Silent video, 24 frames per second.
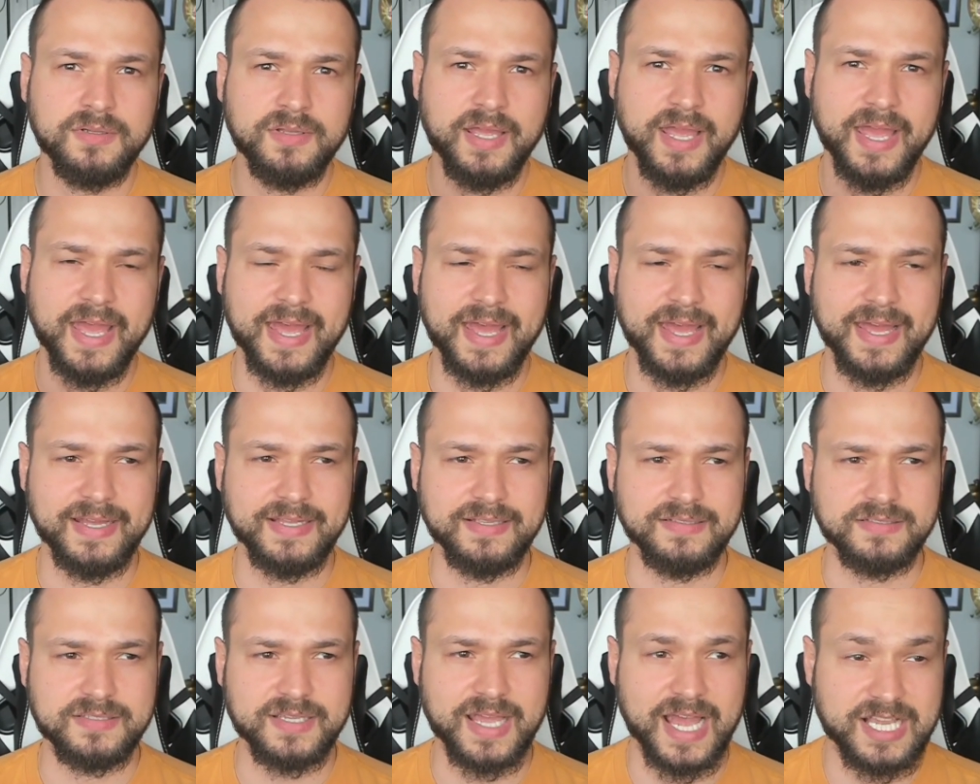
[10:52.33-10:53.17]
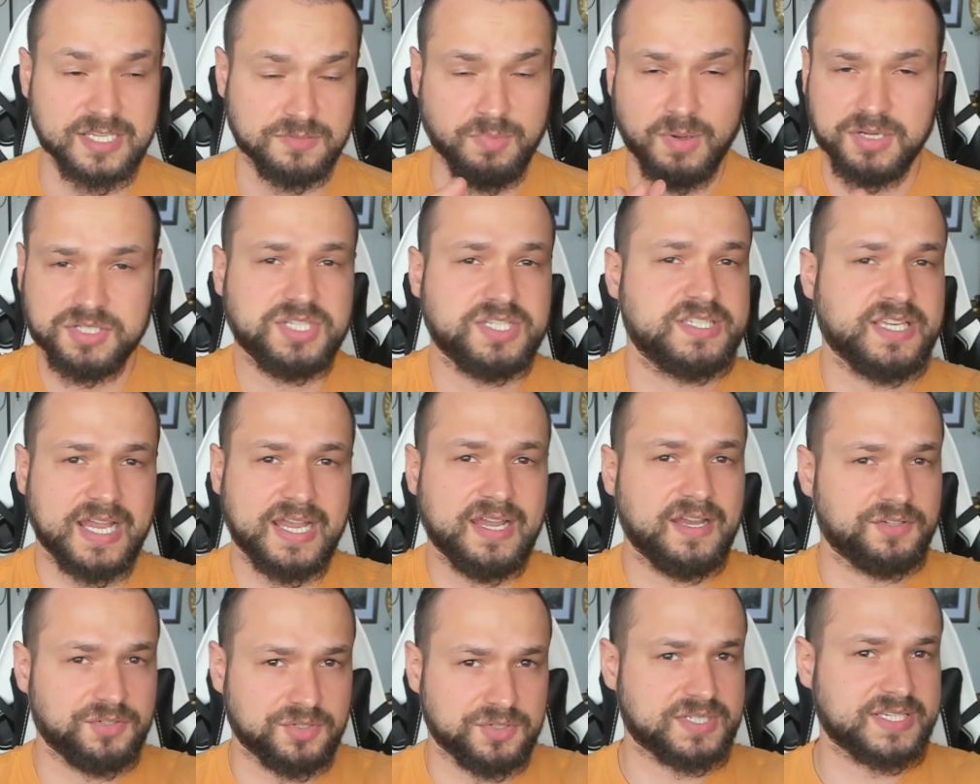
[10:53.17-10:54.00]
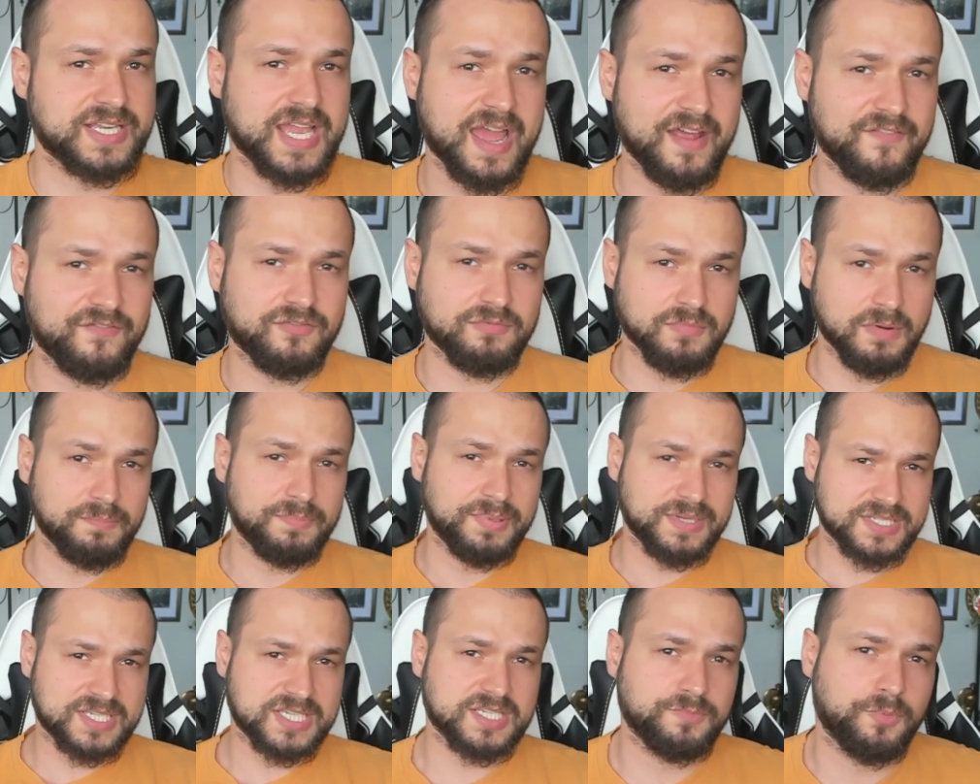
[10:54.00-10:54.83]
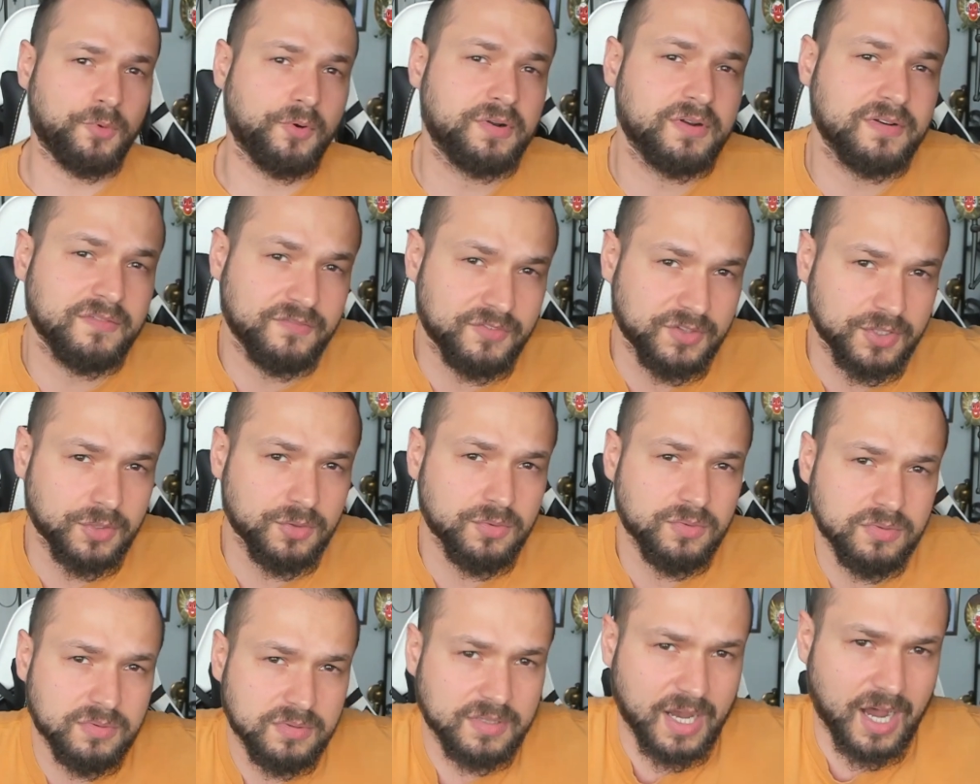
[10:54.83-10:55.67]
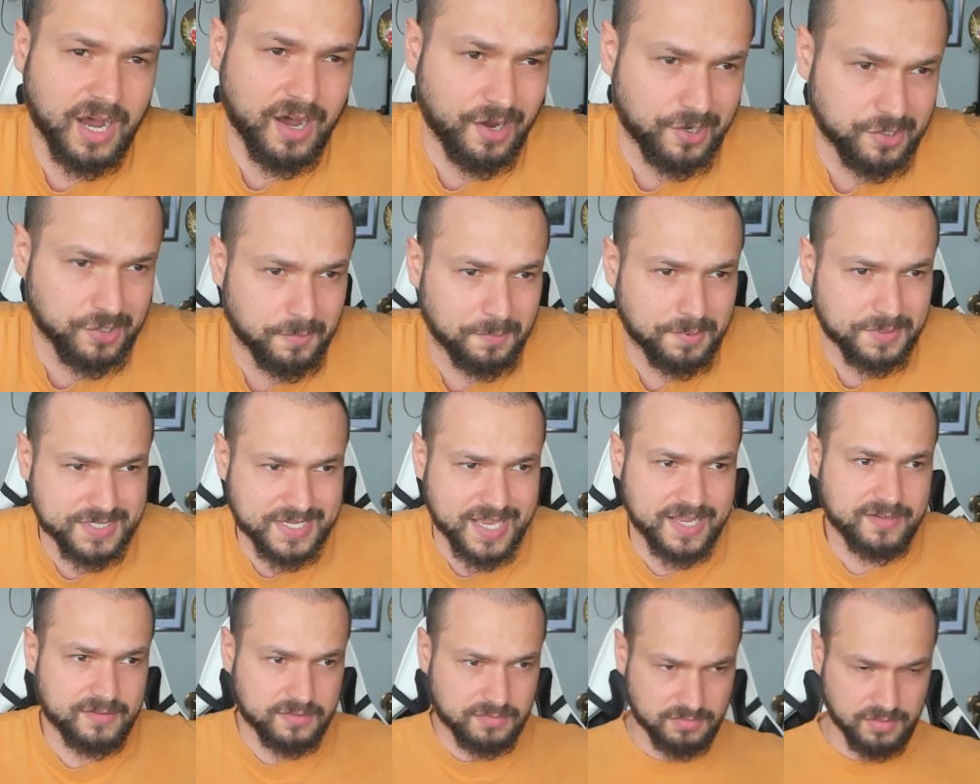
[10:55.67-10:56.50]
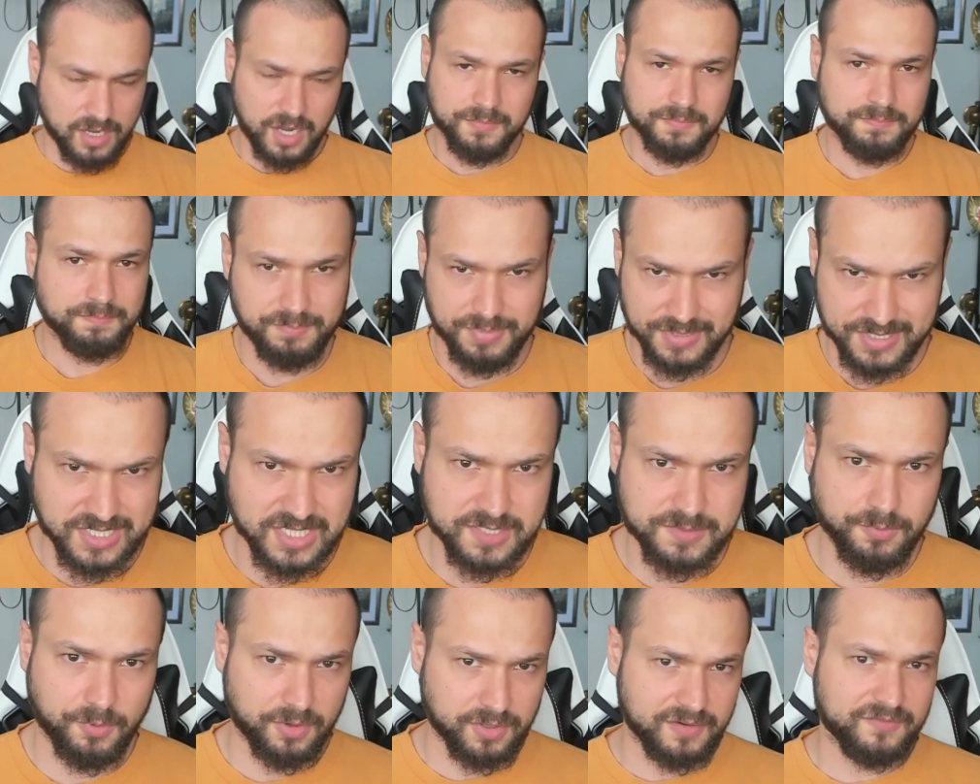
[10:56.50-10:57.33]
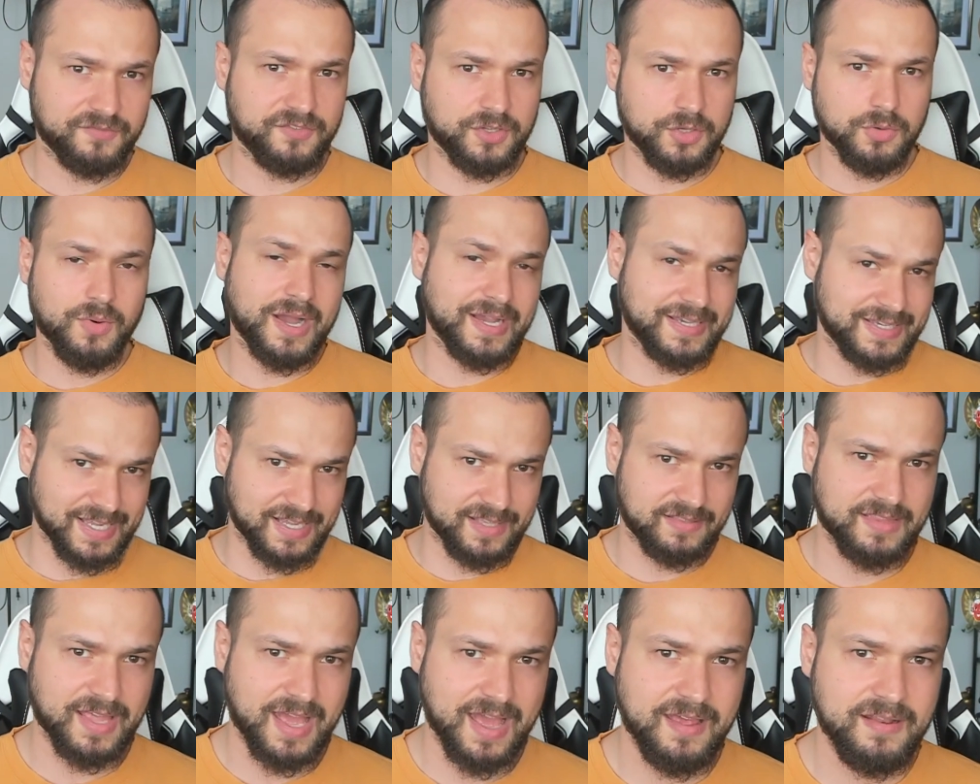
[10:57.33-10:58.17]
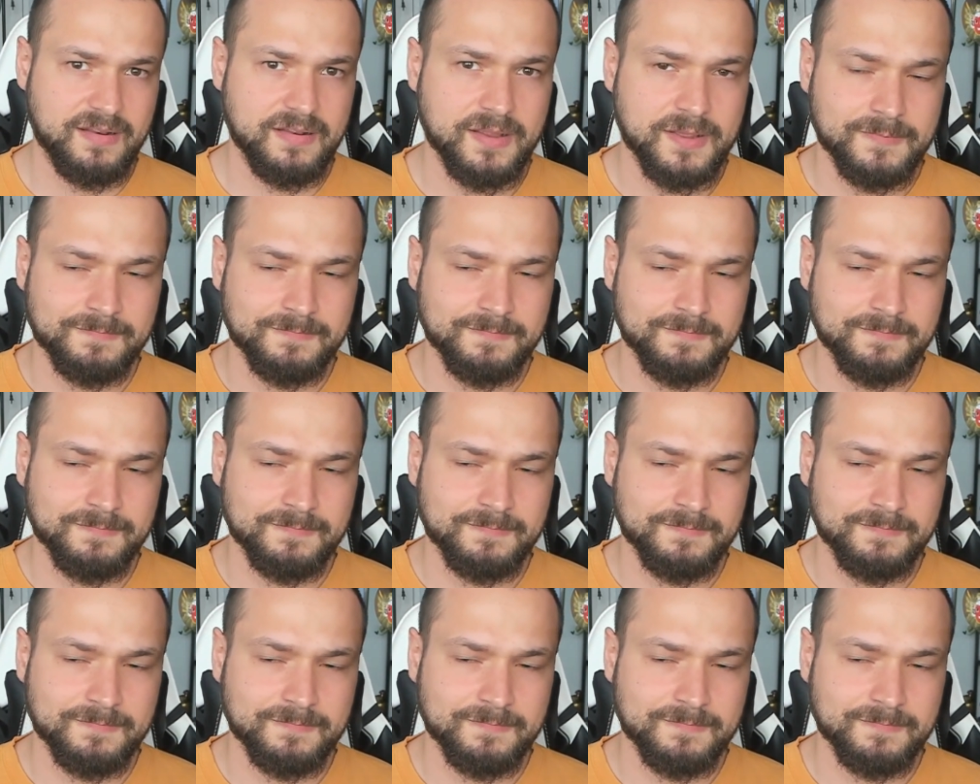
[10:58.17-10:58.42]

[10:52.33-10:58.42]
And as much as I understand from a business point of view, 100% business point of view, I get that,